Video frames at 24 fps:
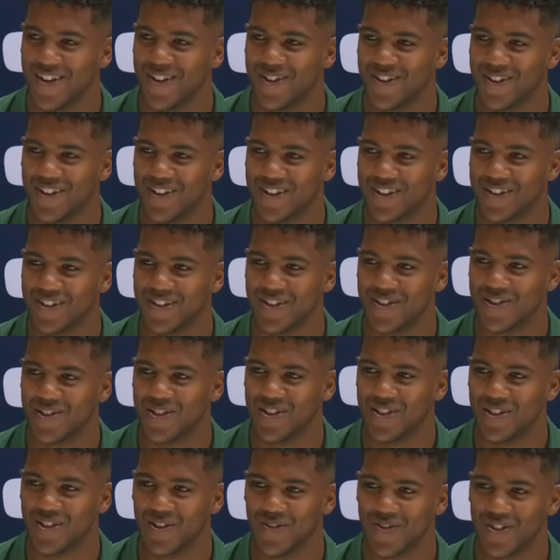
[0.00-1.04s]
the
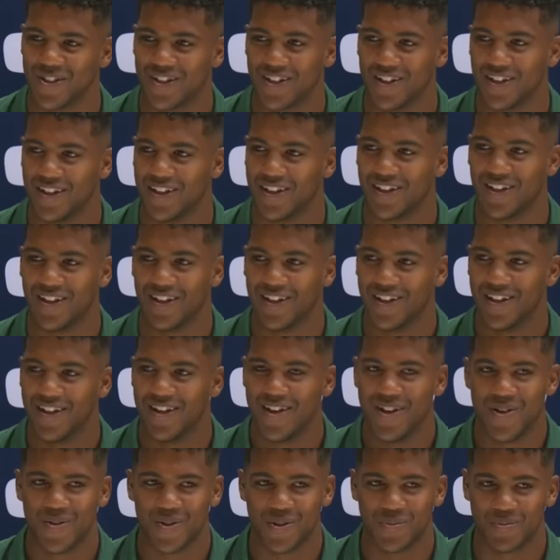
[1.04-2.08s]
sheet, and obviously I
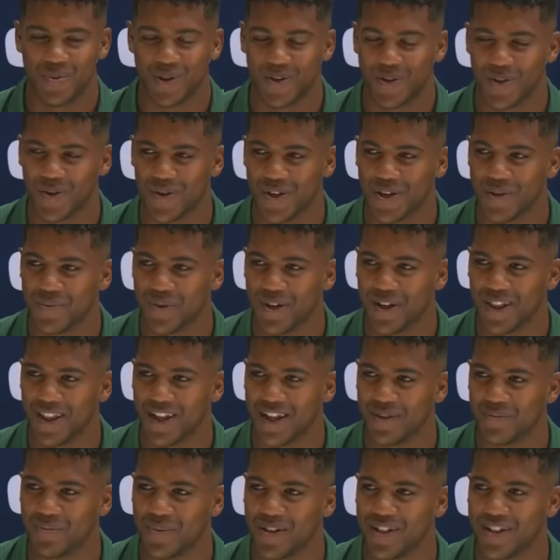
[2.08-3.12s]
was blown away by
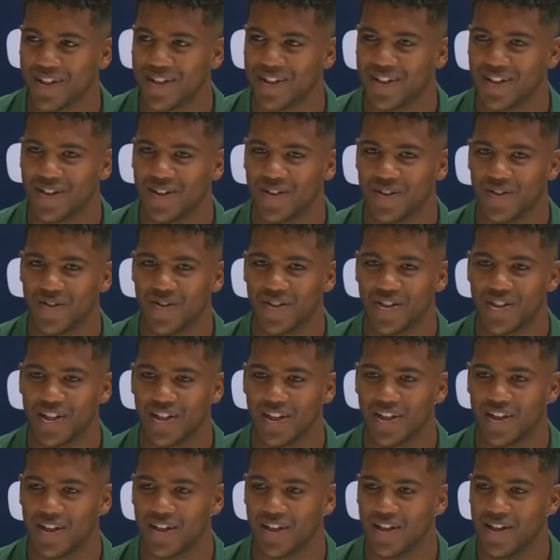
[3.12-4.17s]
that. But you know,
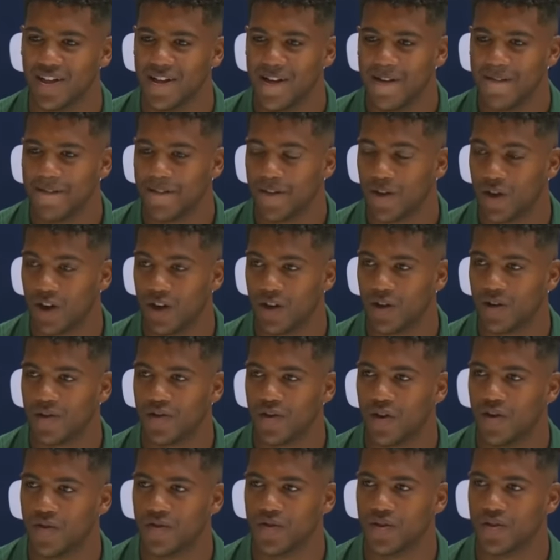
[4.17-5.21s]
obviously got a lot of
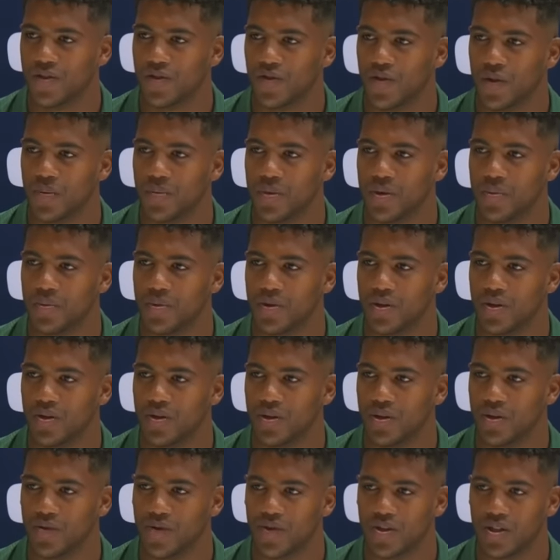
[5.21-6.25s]
confidence from him. You know,
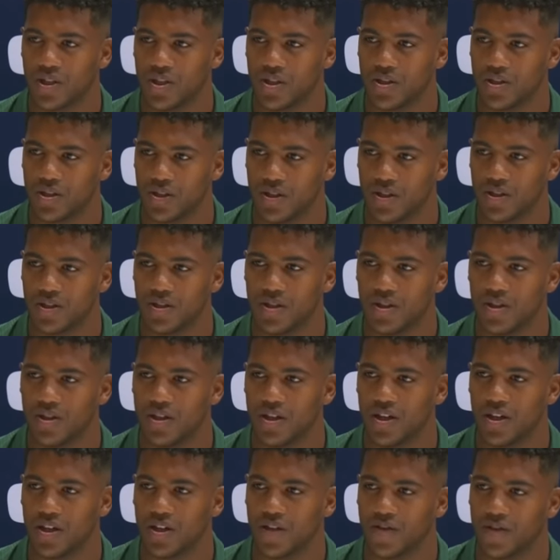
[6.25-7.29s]
obviously he's the
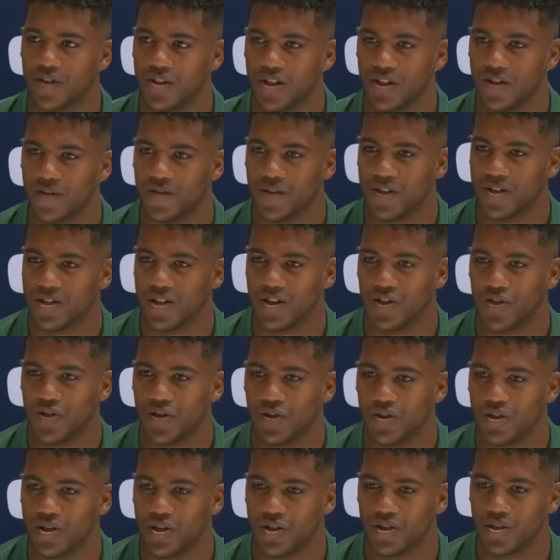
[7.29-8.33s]
head of the defense, and
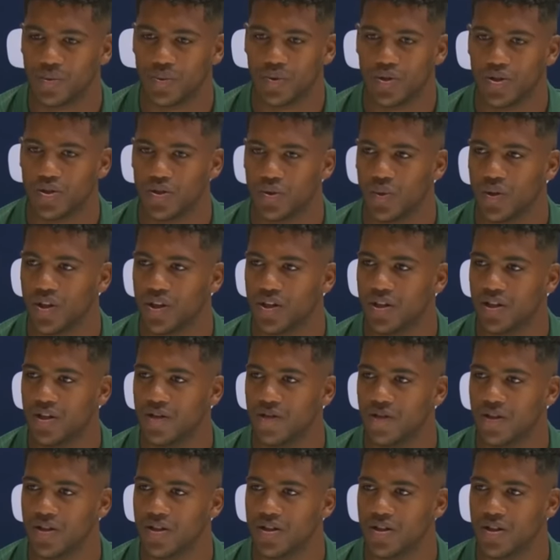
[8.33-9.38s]
13 is a position where the
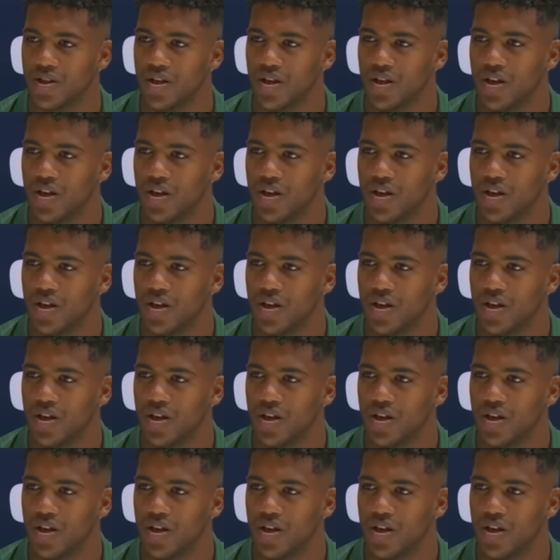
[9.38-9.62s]
defense.